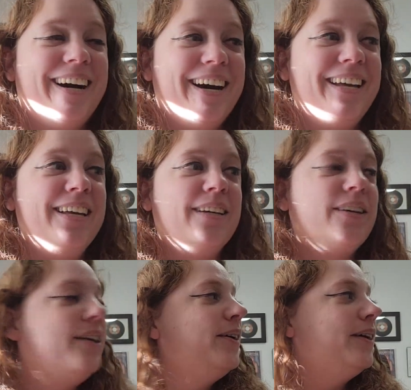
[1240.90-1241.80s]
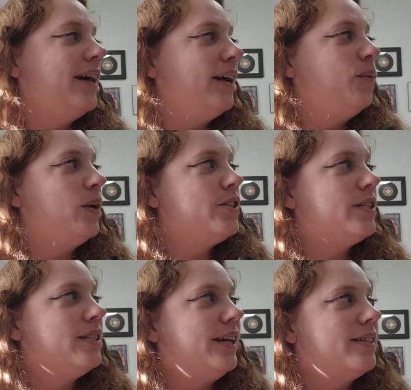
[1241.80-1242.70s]
I watched
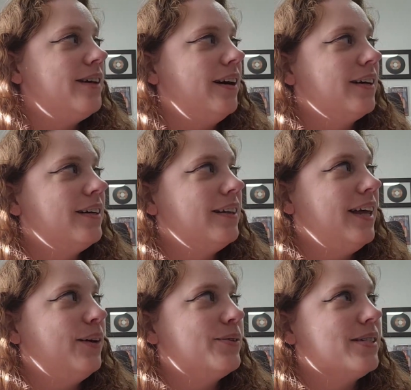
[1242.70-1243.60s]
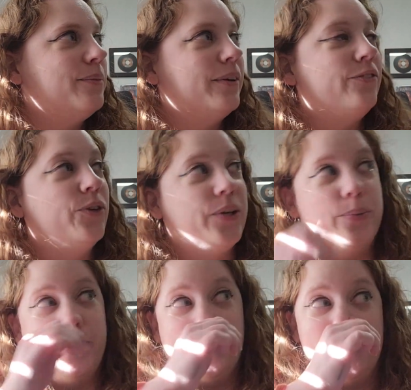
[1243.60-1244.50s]
a TikTok that was on my For You
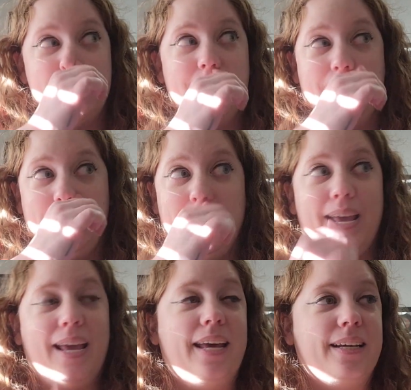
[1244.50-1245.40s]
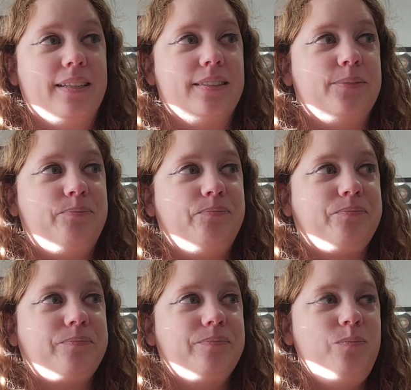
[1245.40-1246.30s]
page, and
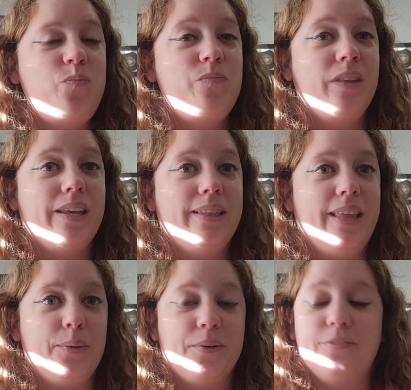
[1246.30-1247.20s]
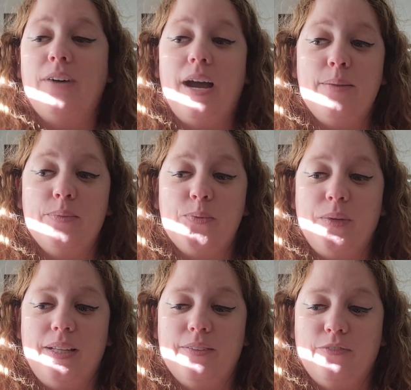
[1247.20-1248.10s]
they were fine
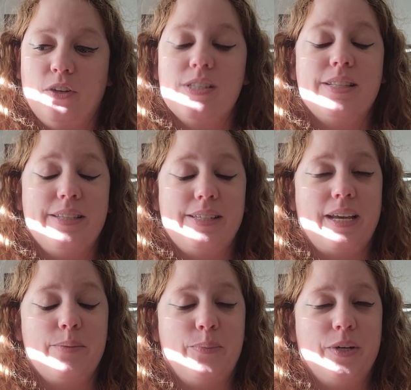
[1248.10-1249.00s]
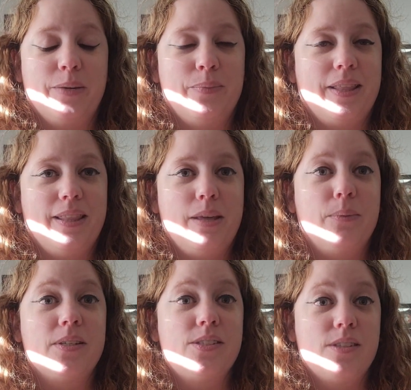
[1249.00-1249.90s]
between the first and second book, but then they were
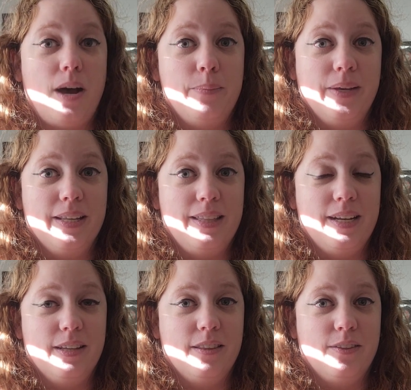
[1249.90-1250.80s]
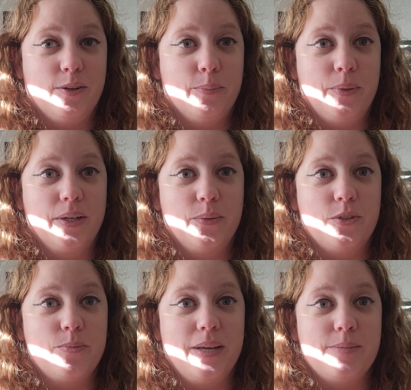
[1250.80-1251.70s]
sobbing at the end of the third book,
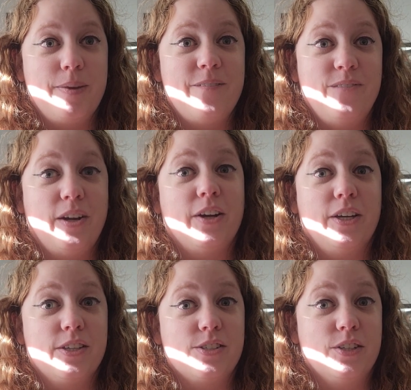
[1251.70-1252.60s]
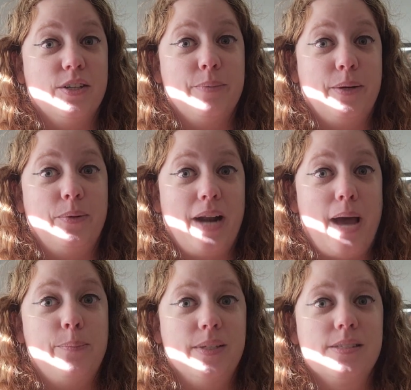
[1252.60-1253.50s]
which makes me very concerned about what
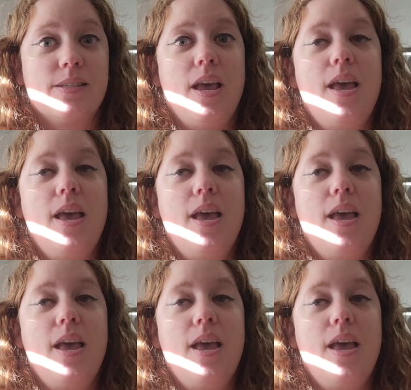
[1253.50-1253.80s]
happens.